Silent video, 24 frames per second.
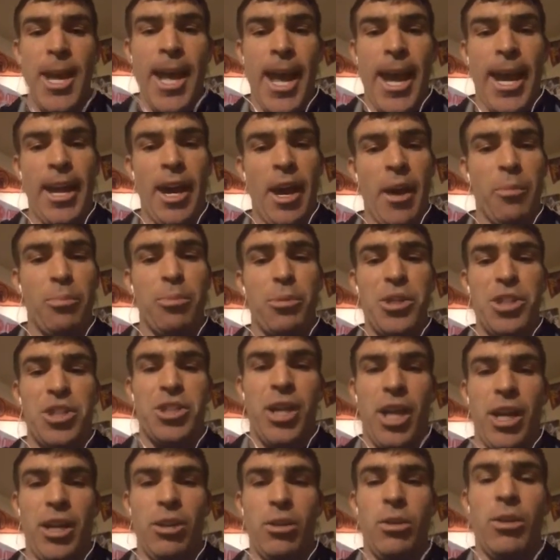And I
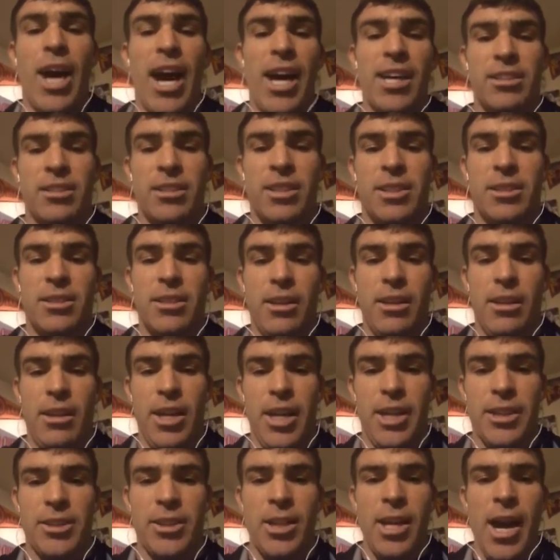appreciate you guys listening to
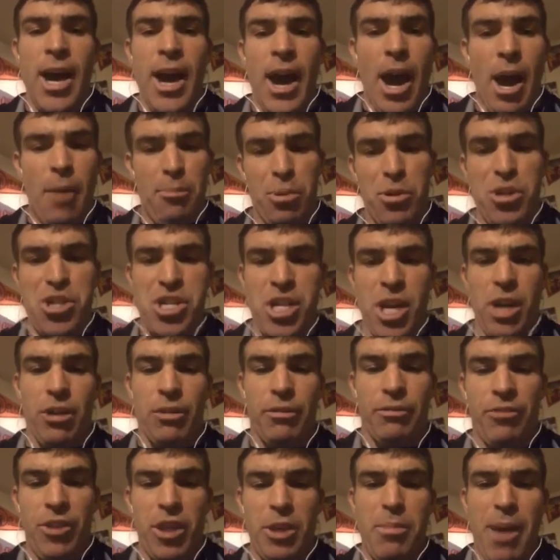this. I appreciate your
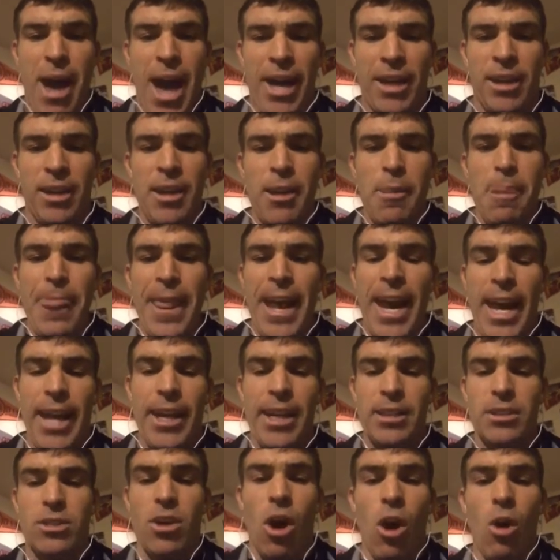feedback.
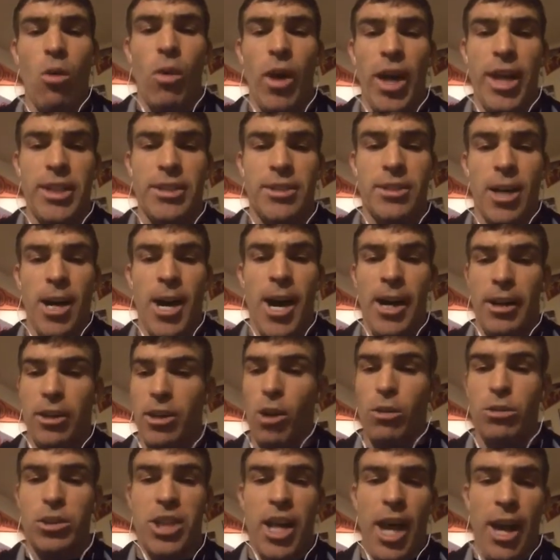And as always,
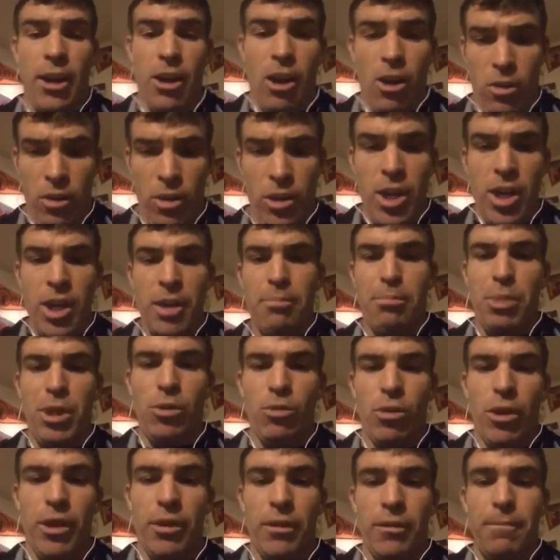Coach Kano, be
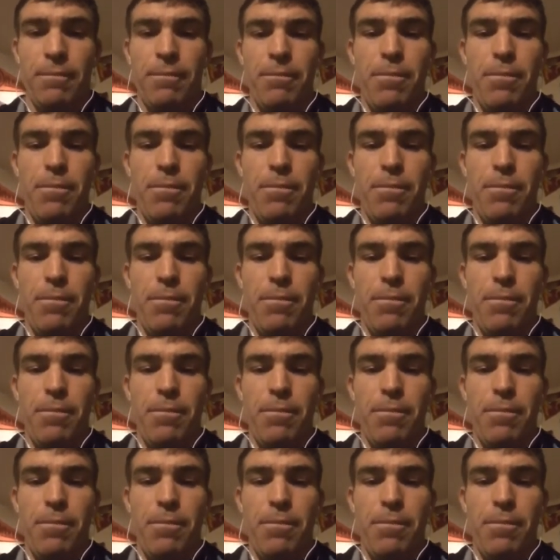real.